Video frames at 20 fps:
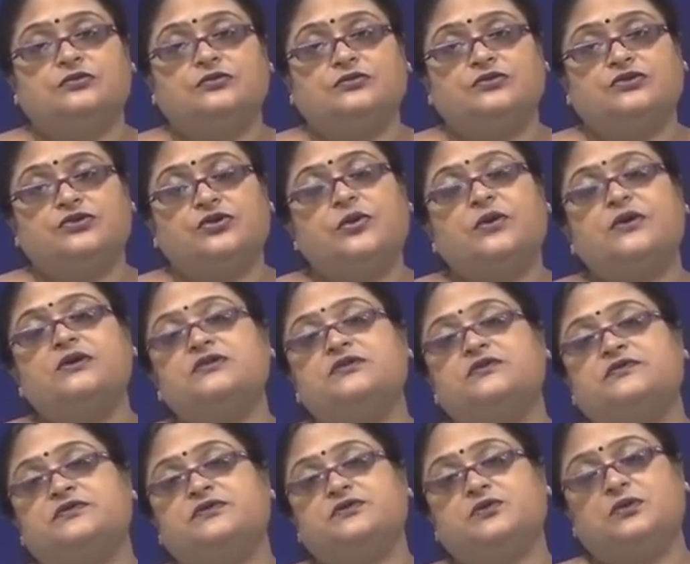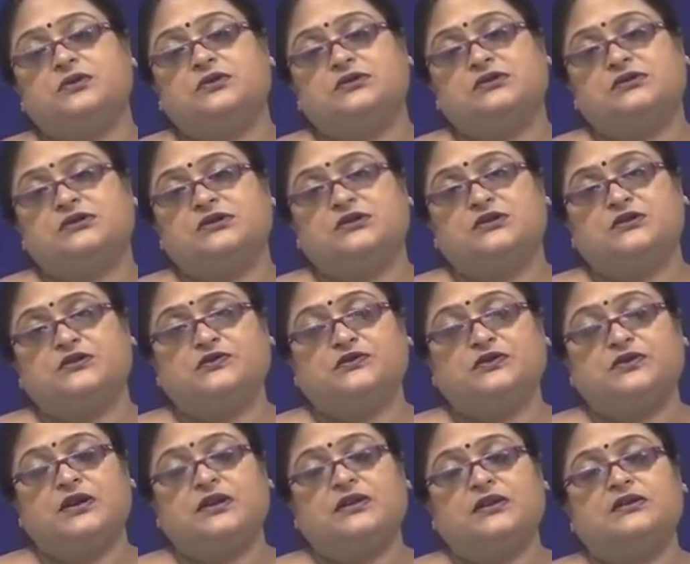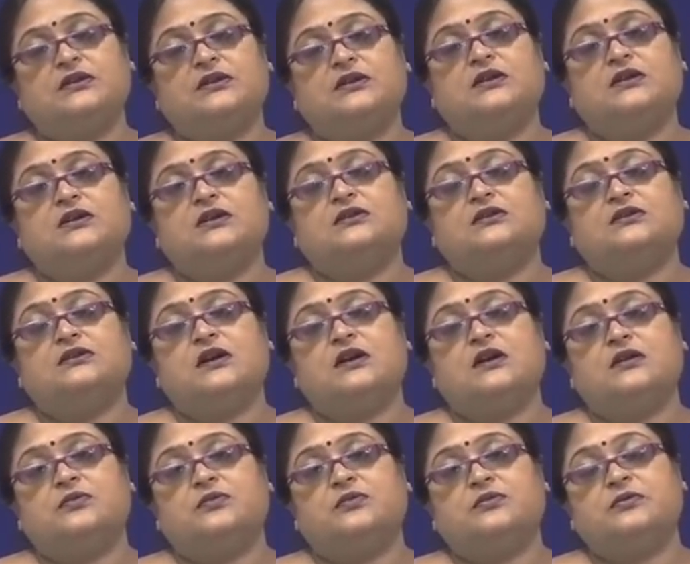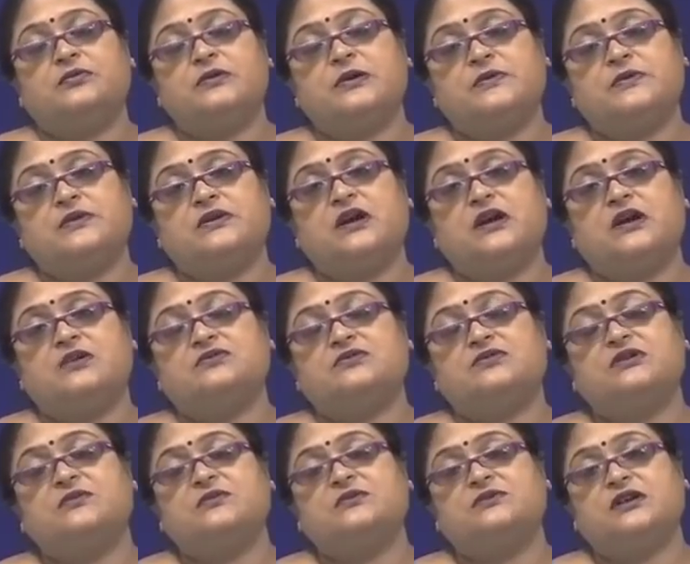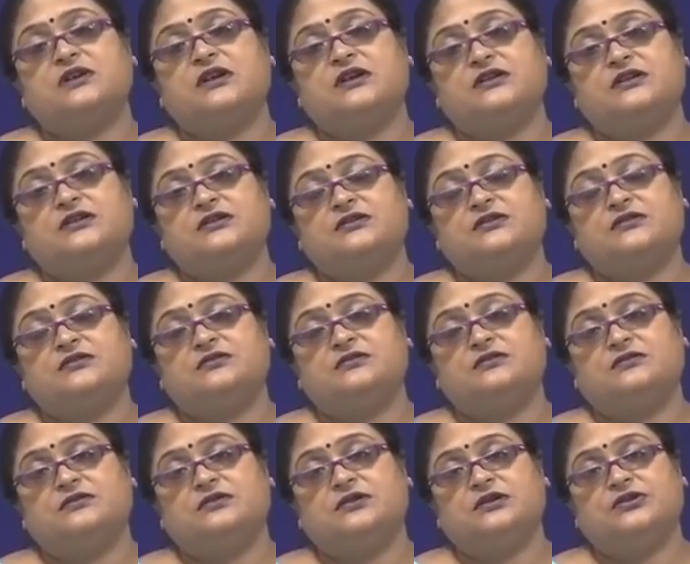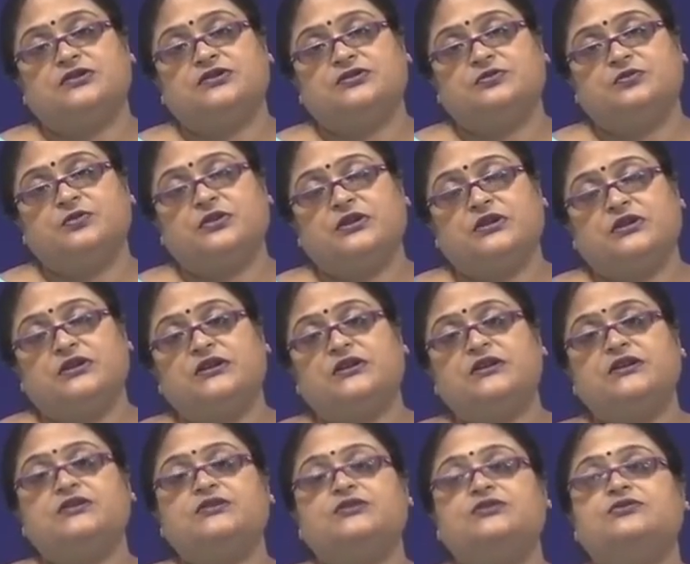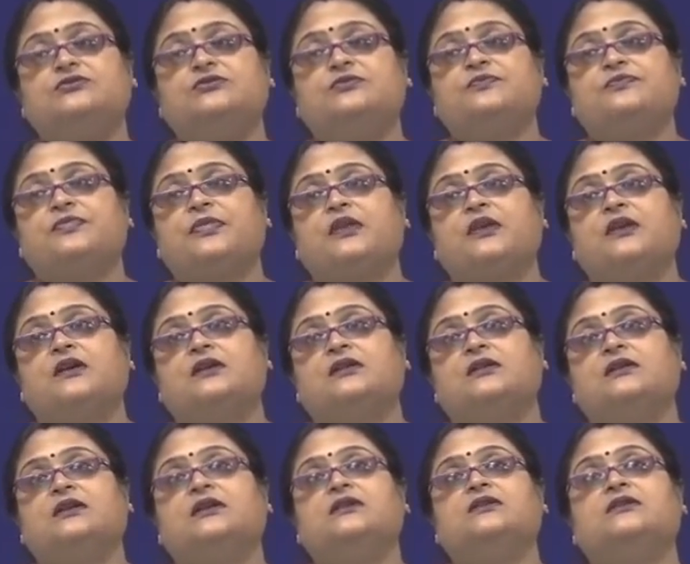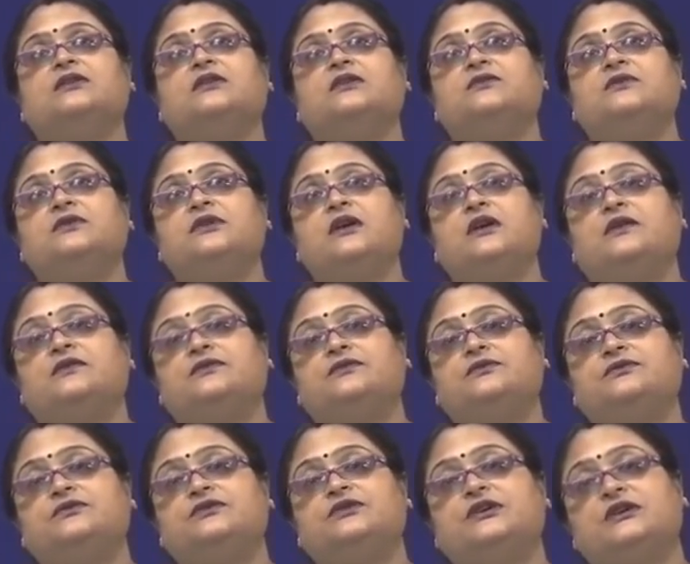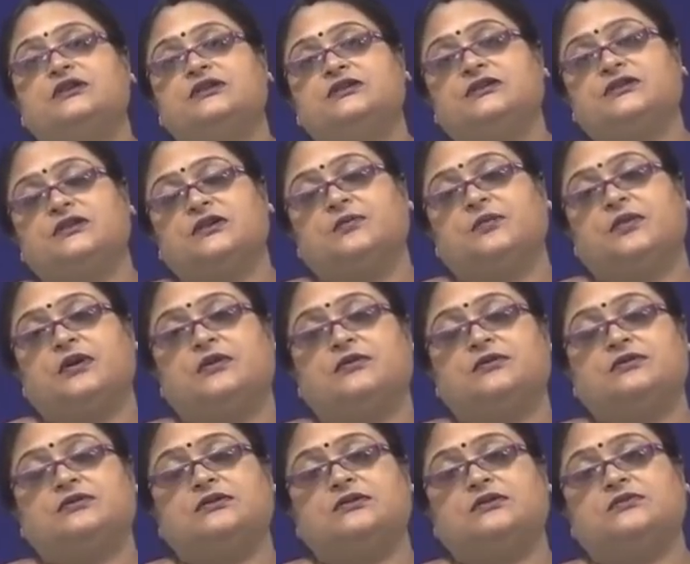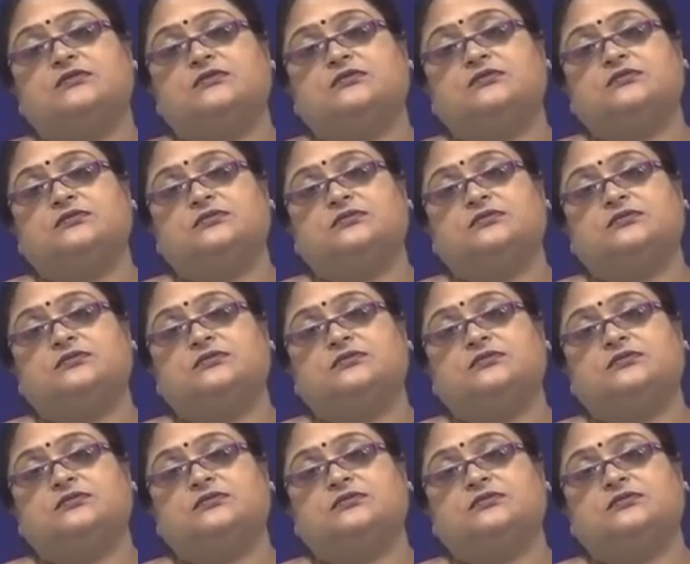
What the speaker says: choice of an alternative and the probable outcomes that it should be leading to, then we have to judge about the